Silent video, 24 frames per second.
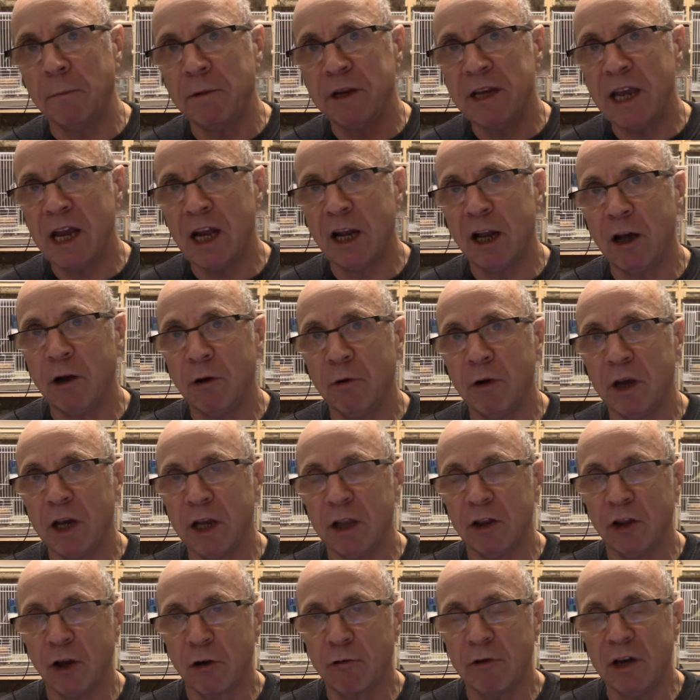yellow
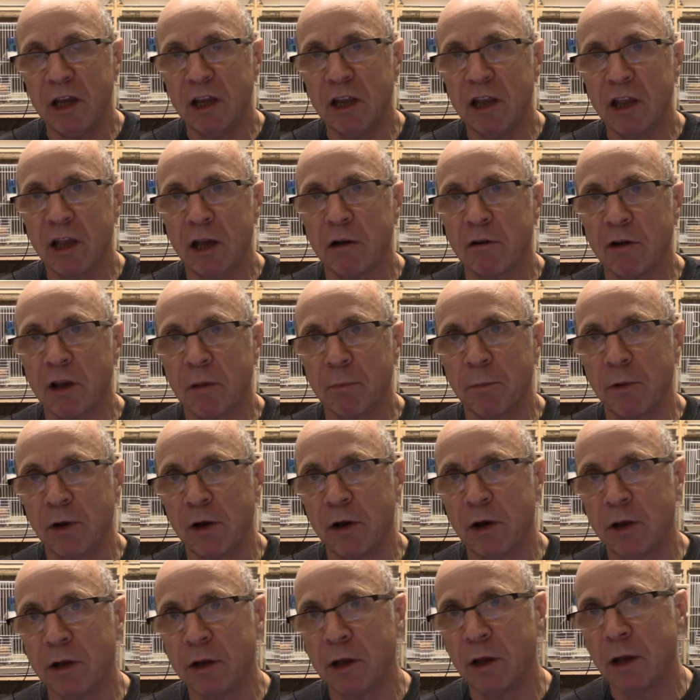in the green series
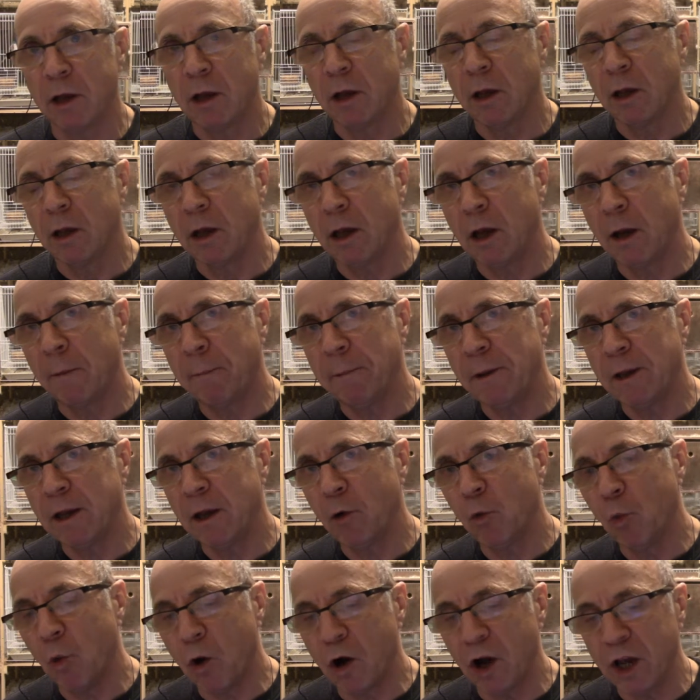bird
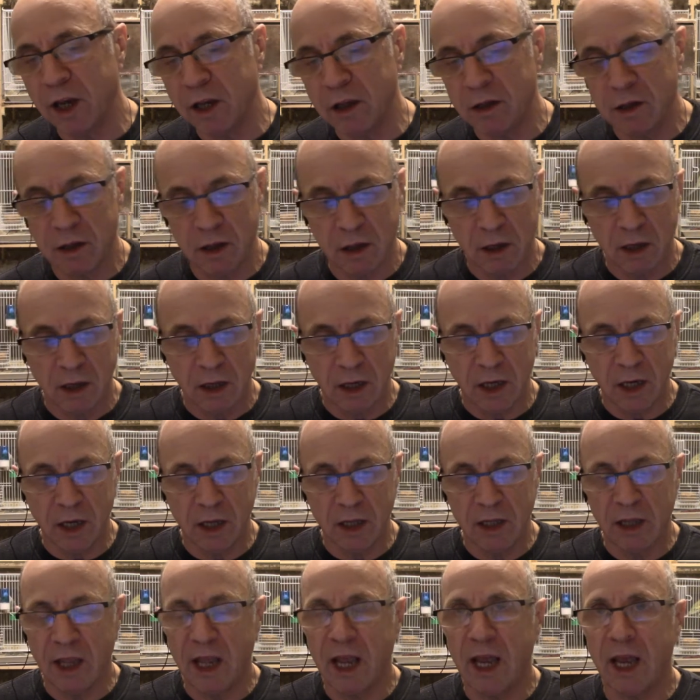appear white
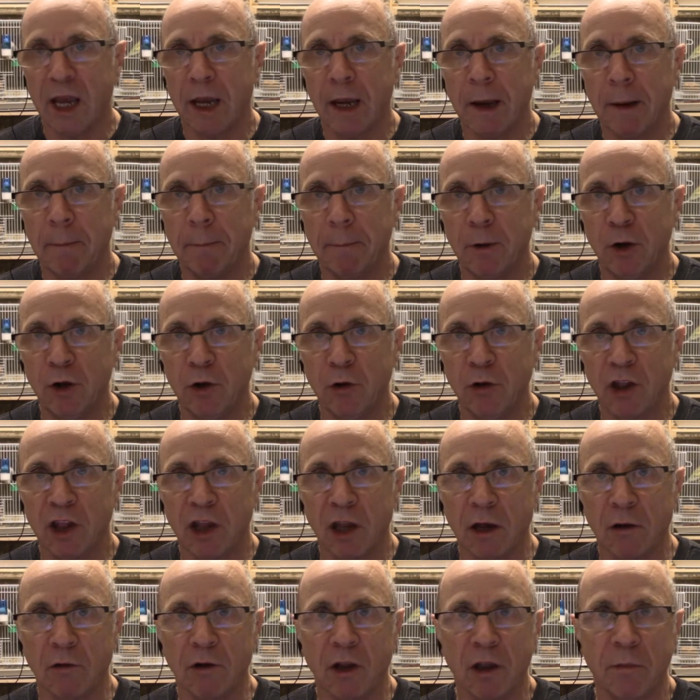in a blue
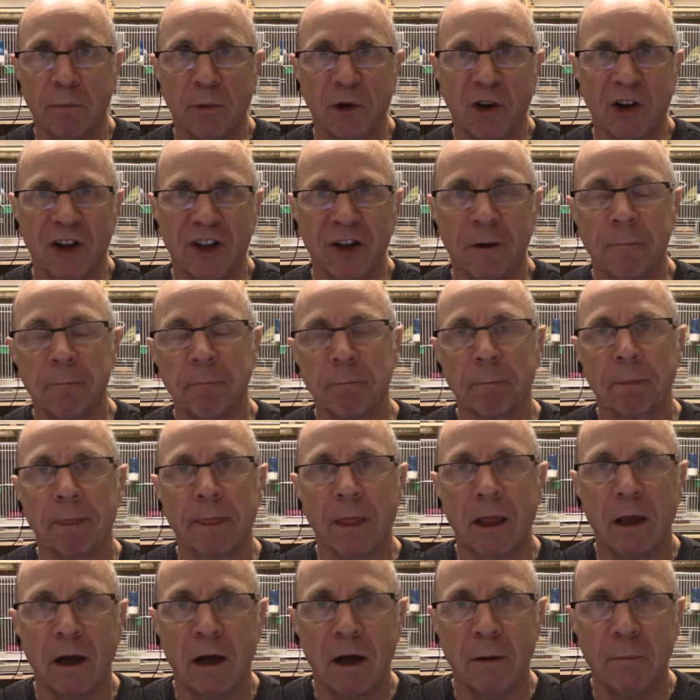series bird.
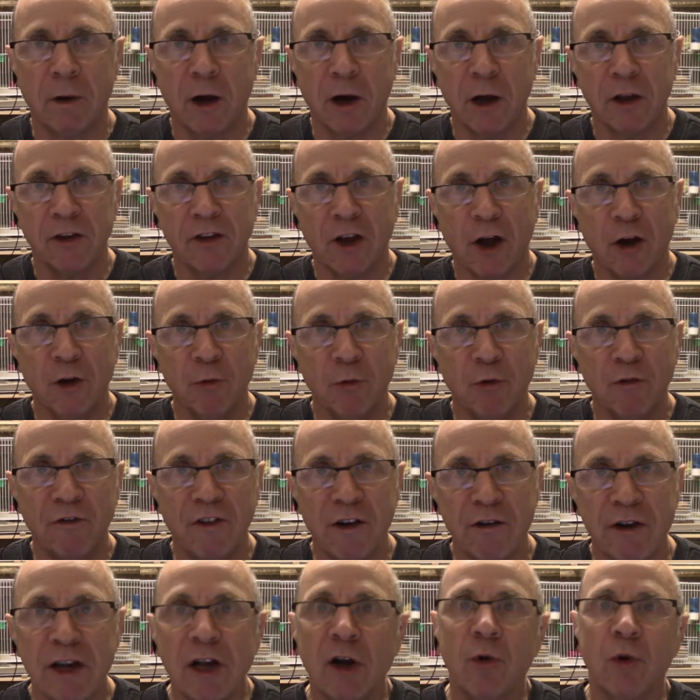I will
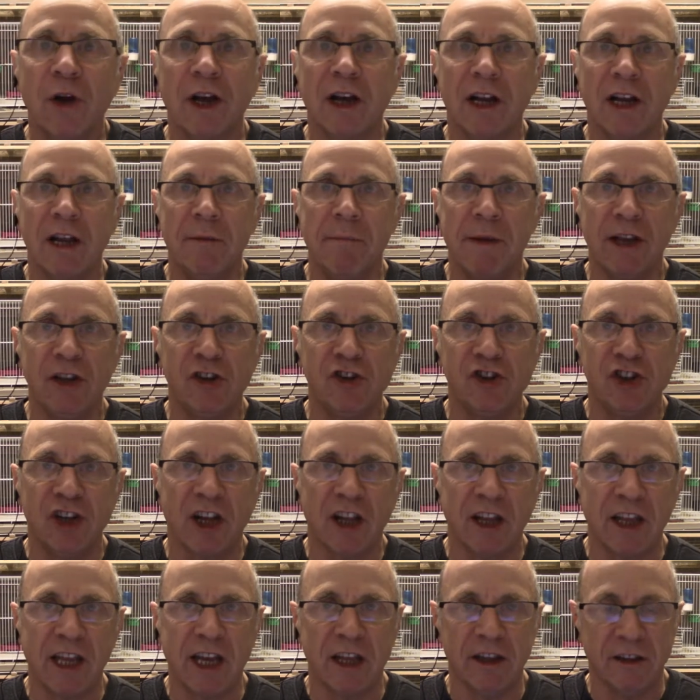very quickly
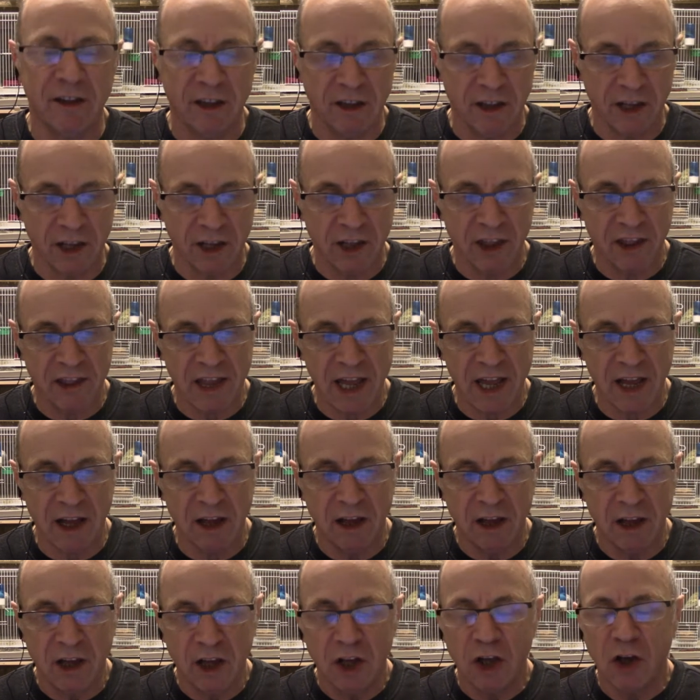mention at the end of this that
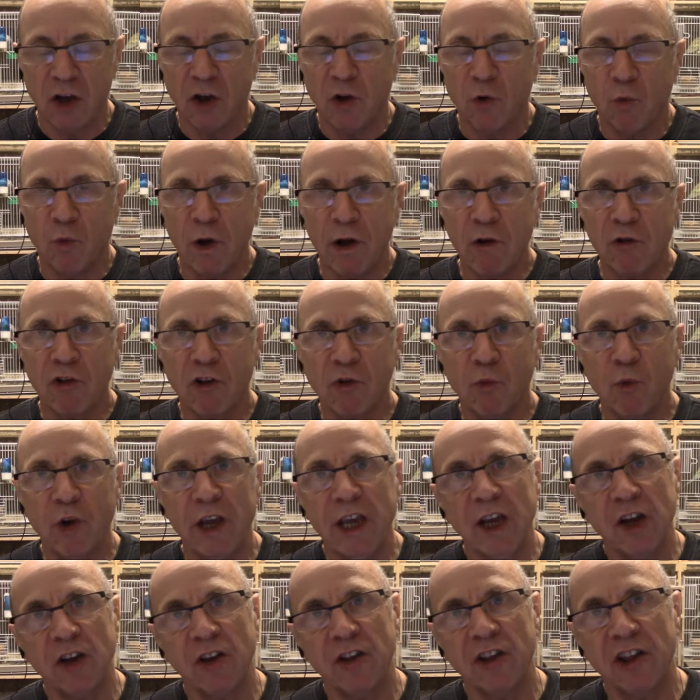whilst
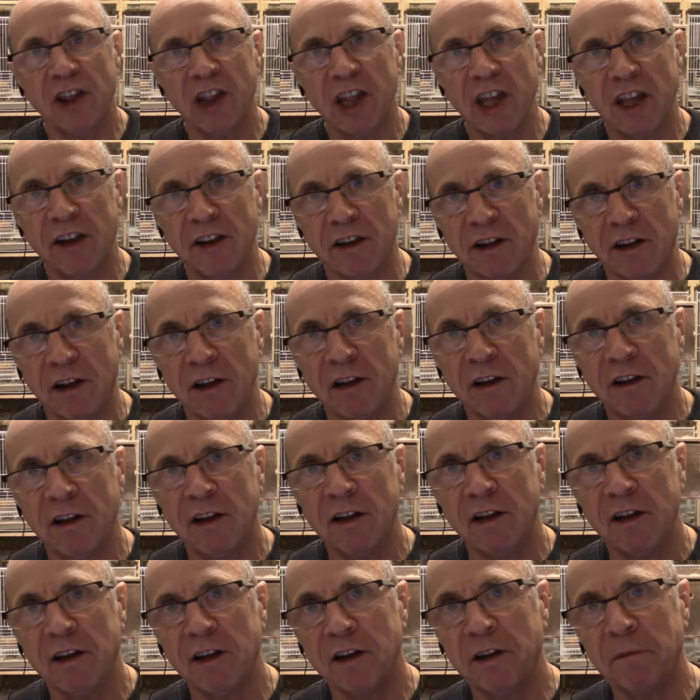we consider
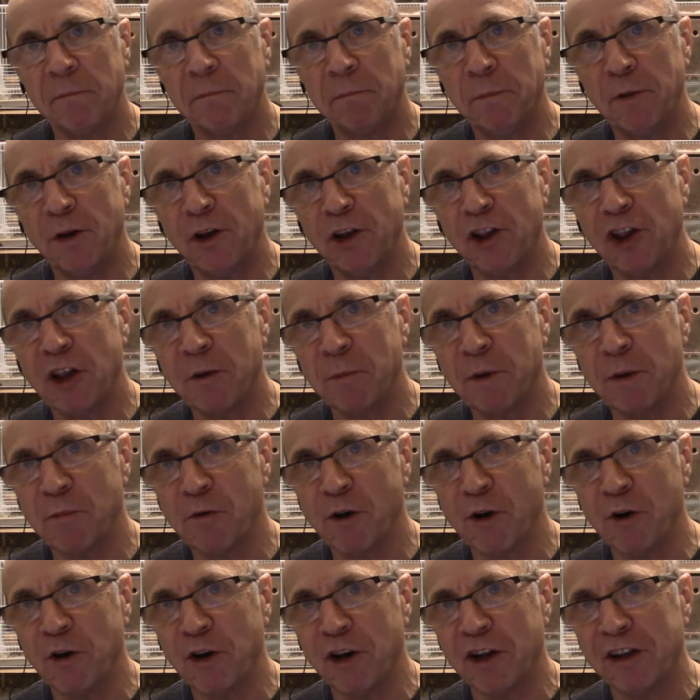birds to be
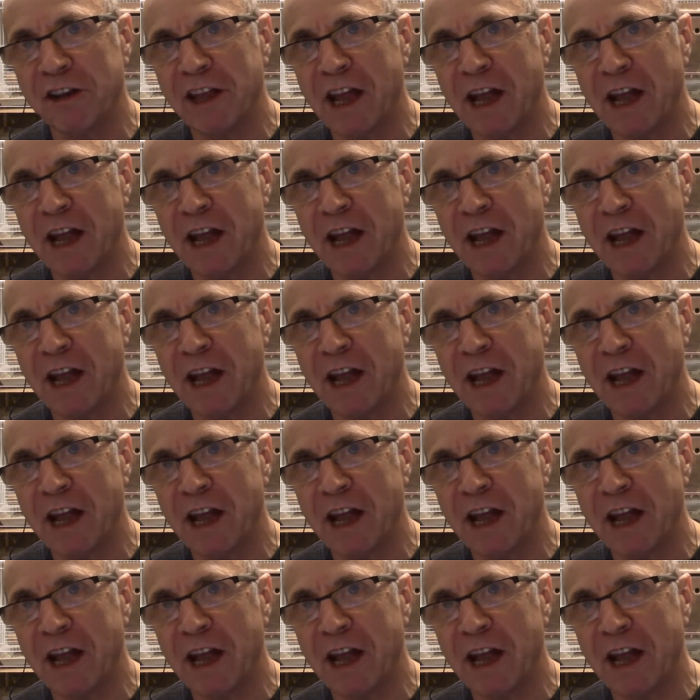broken